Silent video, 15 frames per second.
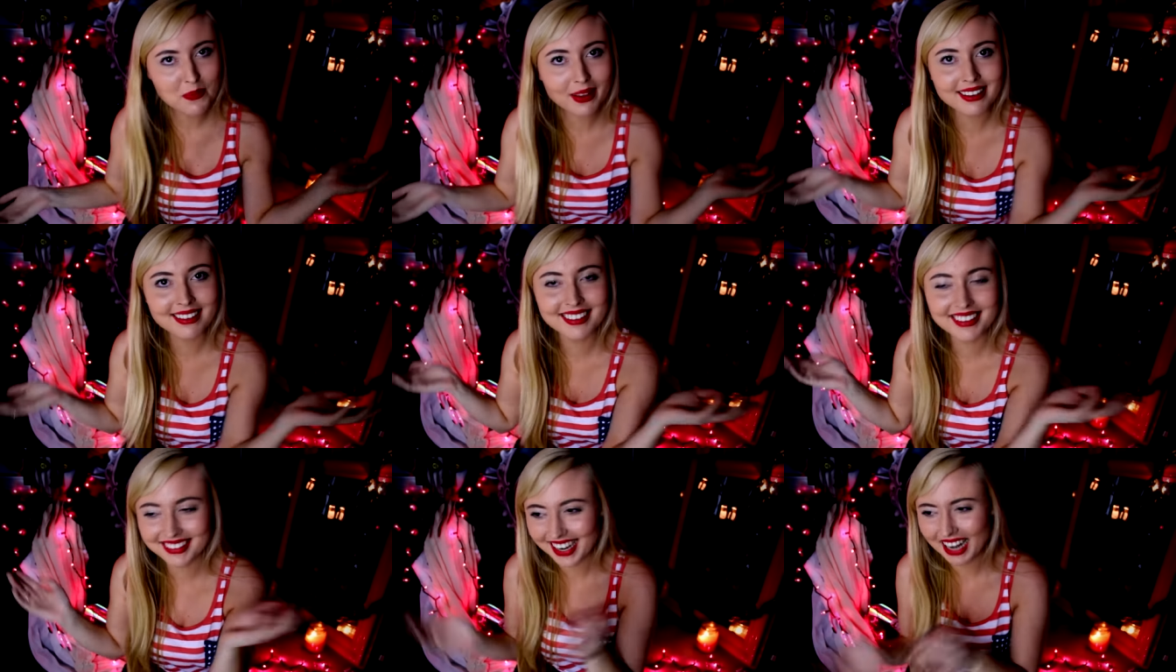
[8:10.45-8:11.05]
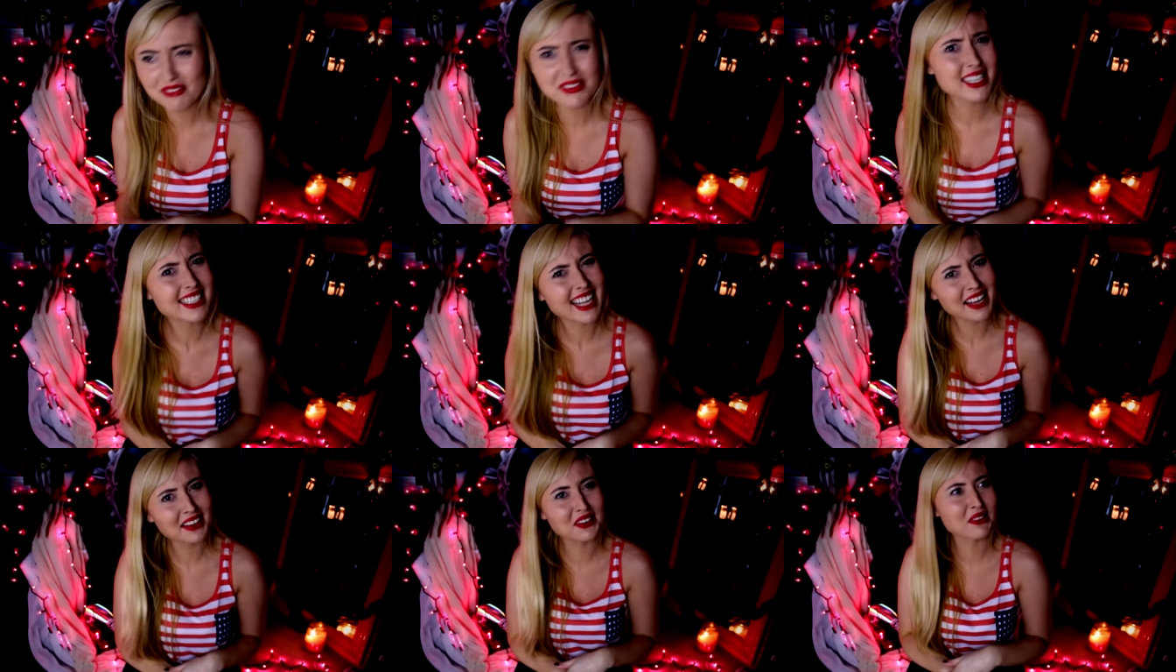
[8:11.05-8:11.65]
I haven't said
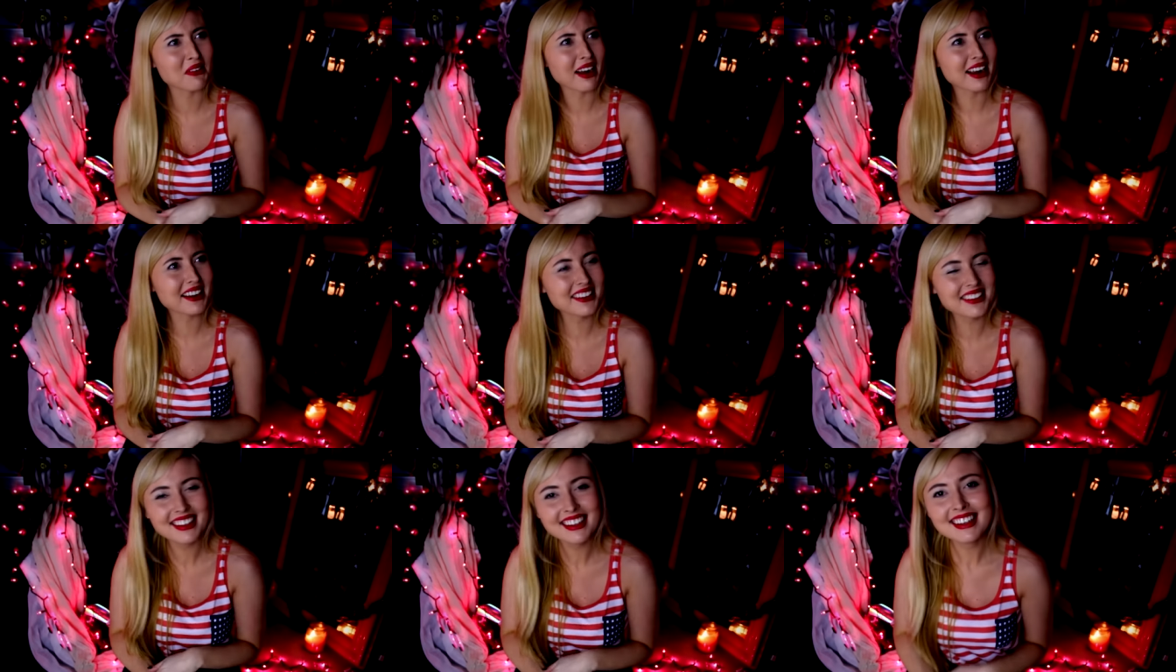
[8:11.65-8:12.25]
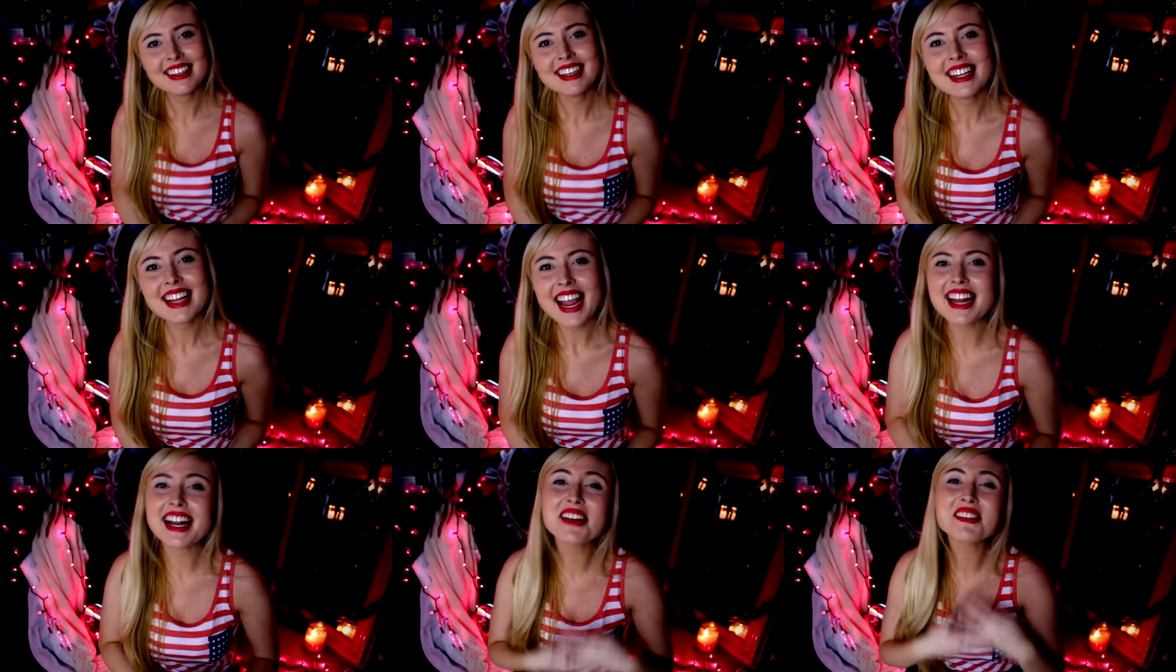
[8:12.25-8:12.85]
that in a while.
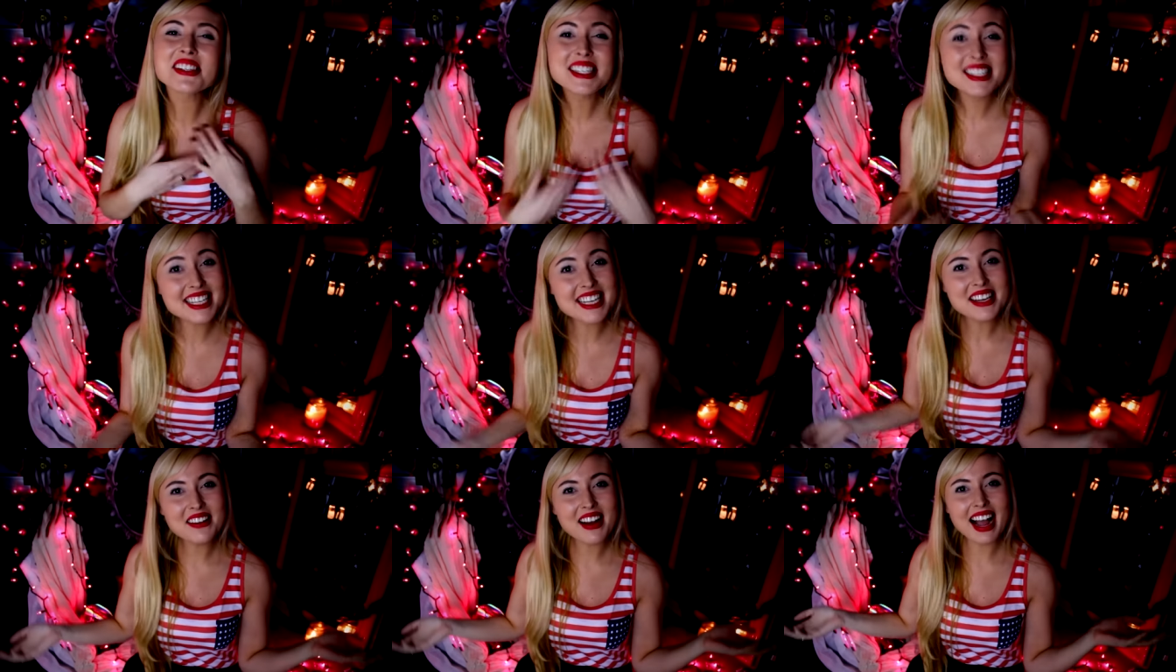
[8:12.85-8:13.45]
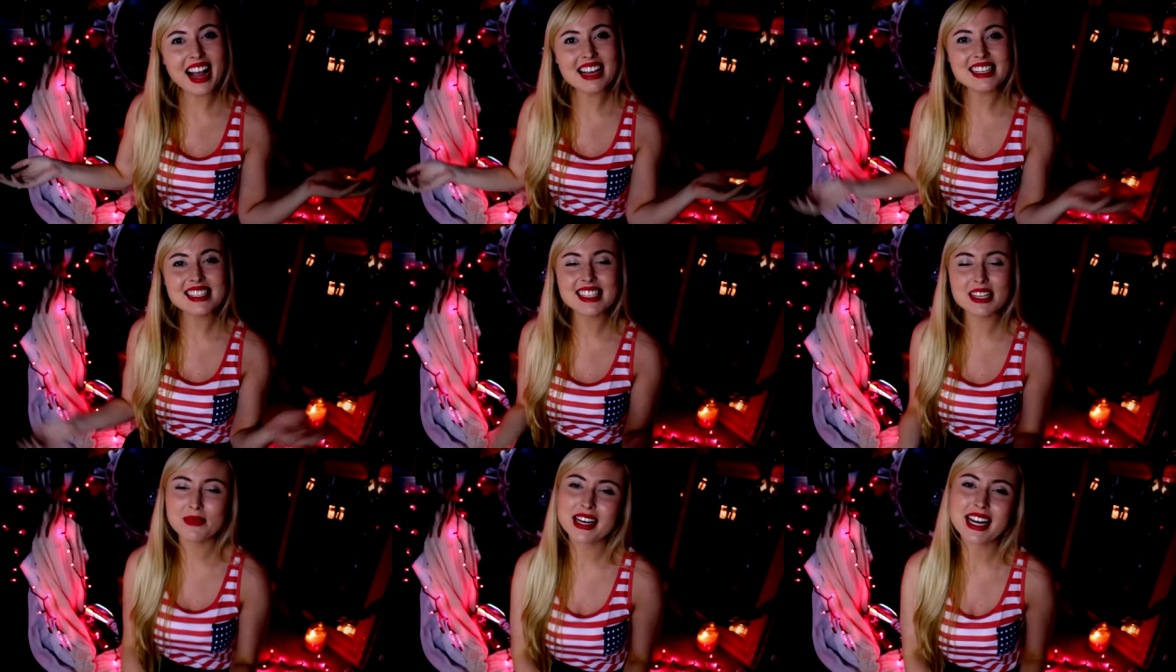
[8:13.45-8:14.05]
And I will see you
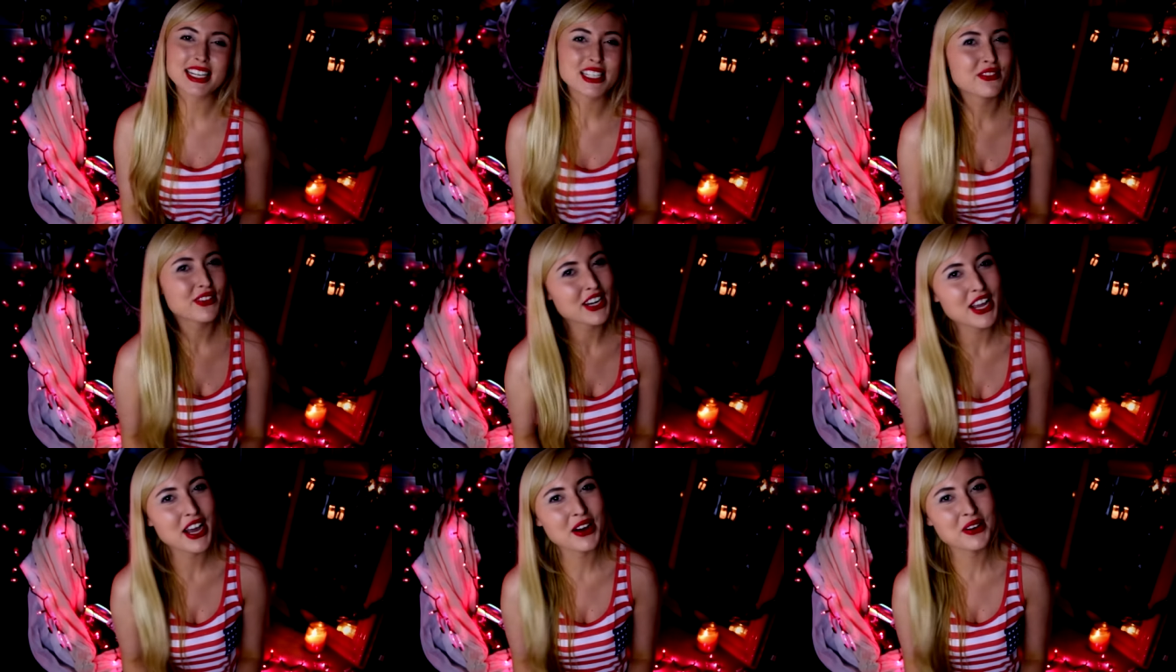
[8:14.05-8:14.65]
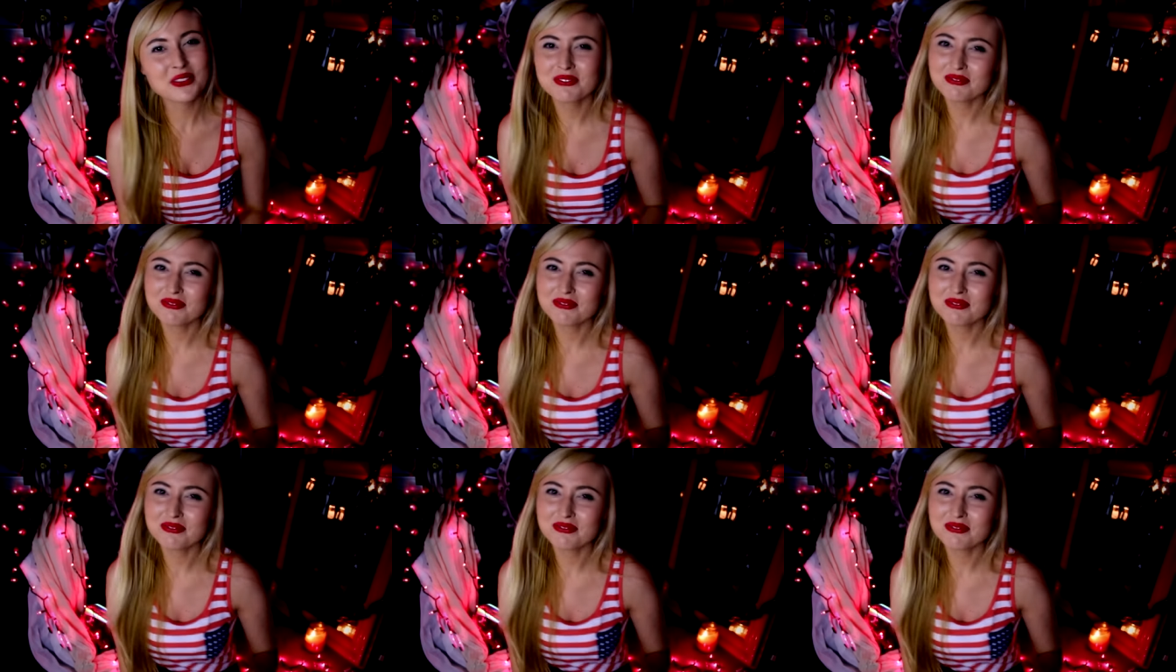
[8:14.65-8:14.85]
guys in my next video.